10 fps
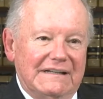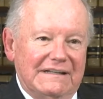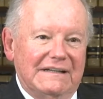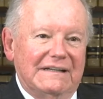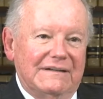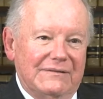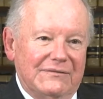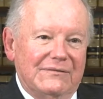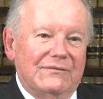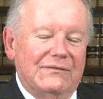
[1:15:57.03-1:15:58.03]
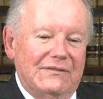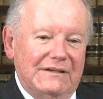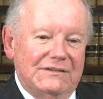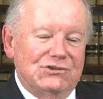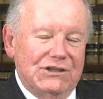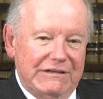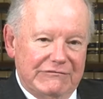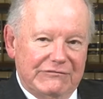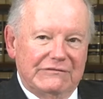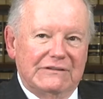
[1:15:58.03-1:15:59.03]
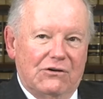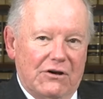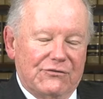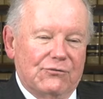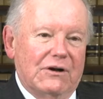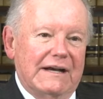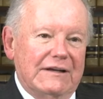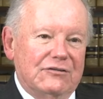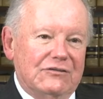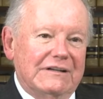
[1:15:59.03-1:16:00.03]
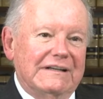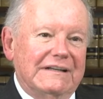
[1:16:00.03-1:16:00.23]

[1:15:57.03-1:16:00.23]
uh, the chief authorized